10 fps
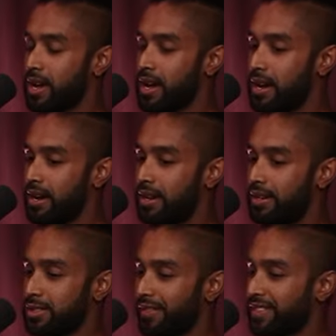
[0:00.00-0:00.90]

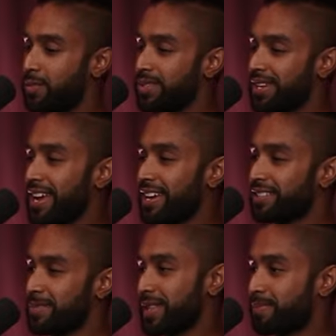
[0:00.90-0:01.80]
Uh, so like someone's like, "Hey,
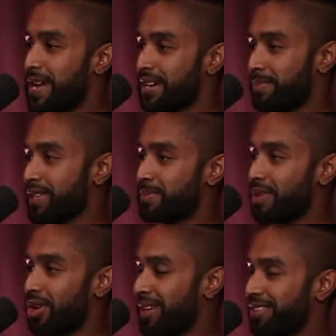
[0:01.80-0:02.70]
submit this packet by
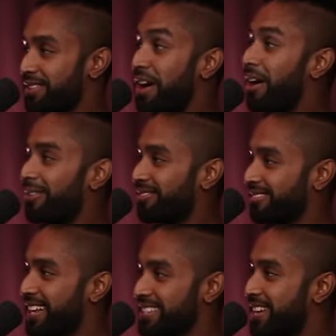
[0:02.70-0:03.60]
tomorrow." I'm like, "No,
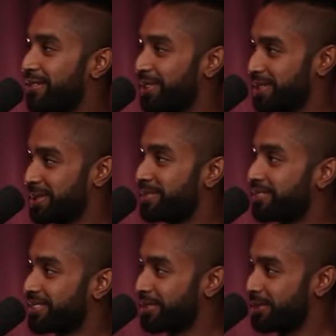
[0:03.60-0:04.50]
that's not
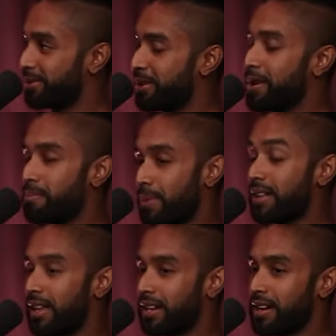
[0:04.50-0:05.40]
reasonable to do." Mm-hmm.
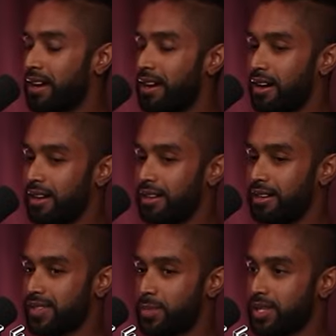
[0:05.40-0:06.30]
But like, uh,
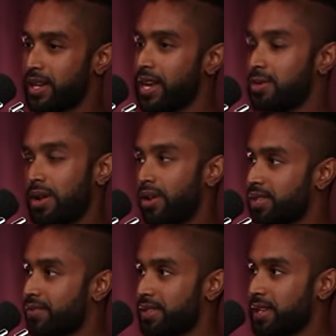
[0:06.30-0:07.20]
if someone's like, "Hey, do you want to
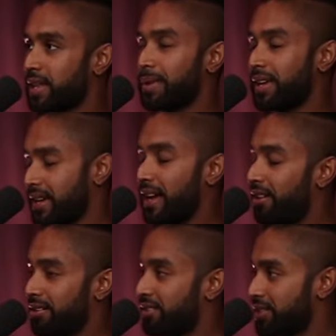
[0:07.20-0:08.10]
audition for this thing?" I'll be like, "Yeah,
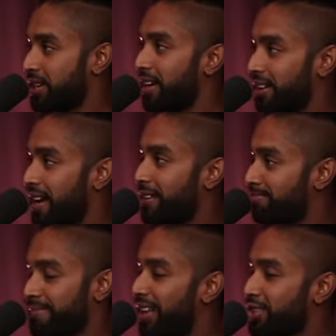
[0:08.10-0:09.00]
I'll audition. Like, I,
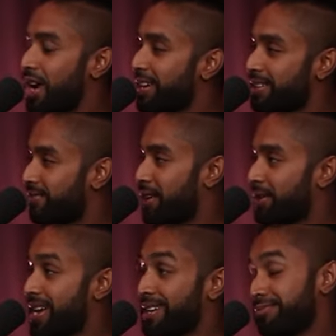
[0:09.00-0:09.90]
will try it. If I
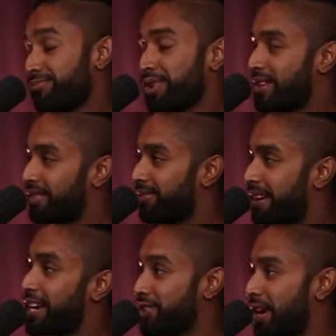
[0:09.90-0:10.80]
don't get it, whatever,
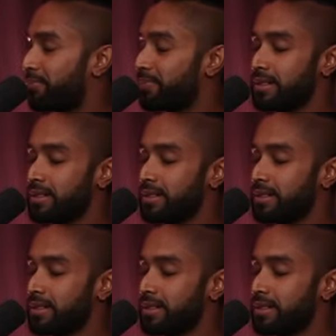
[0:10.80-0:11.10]
I tried."